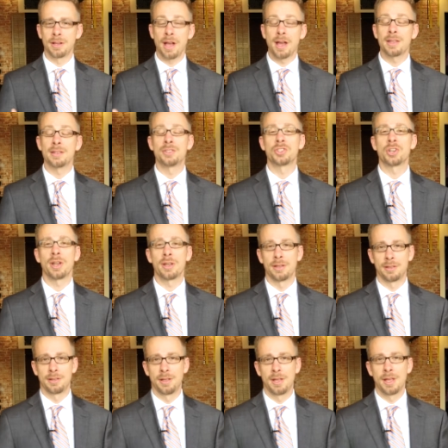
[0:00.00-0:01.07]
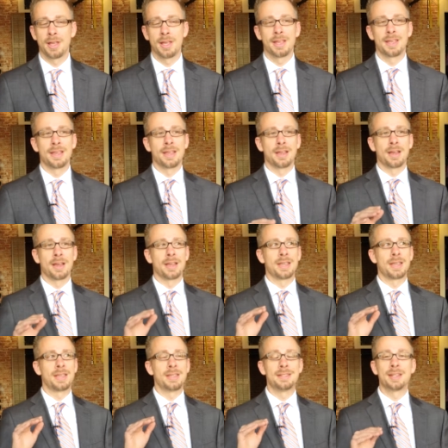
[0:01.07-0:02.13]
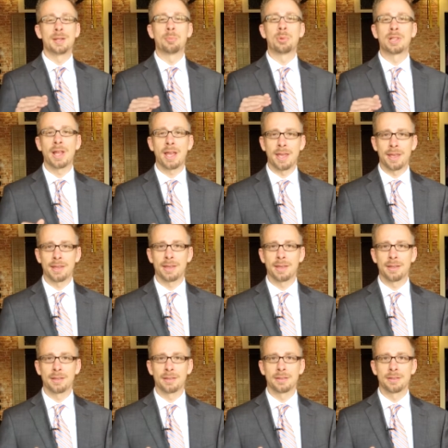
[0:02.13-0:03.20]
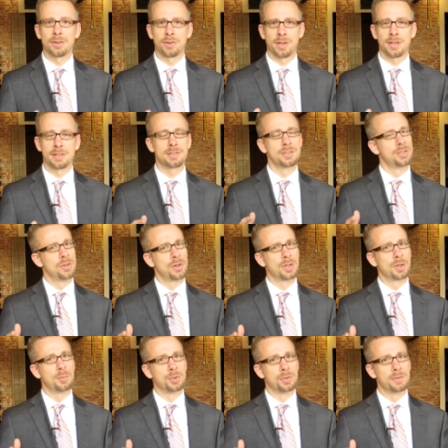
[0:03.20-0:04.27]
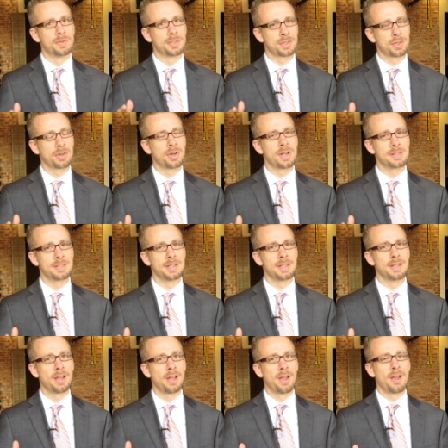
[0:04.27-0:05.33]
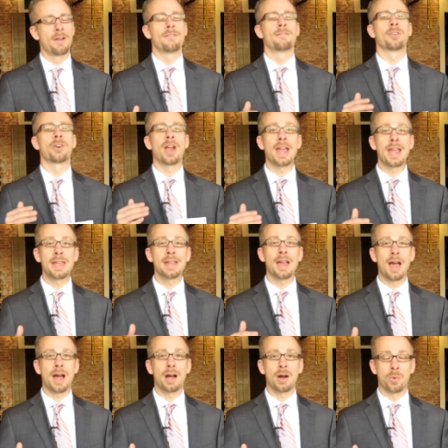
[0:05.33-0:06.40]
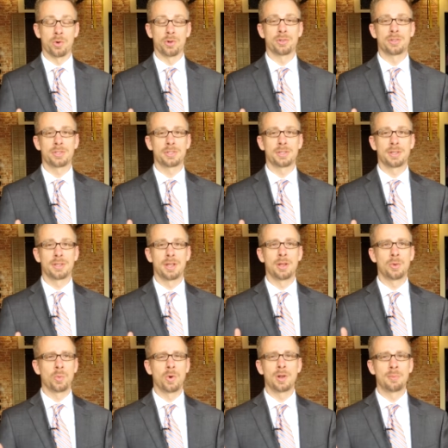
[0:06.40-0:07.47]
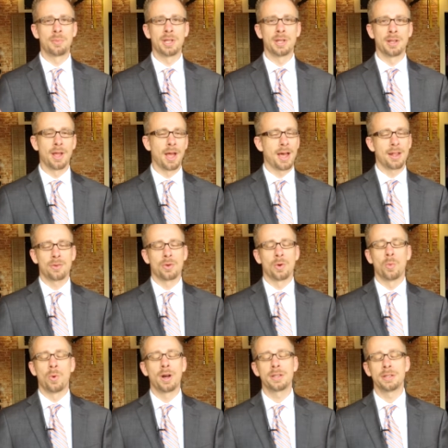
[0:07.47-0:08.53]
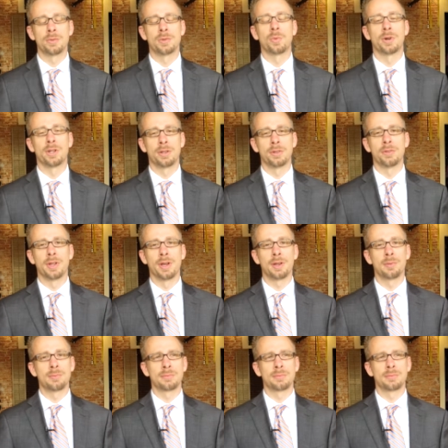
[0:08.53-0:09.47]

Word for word: guy in China. He did a plank, okay, it's a yoga move, it's crazy, for eight hours in one minute. I don't know why you would want to do that.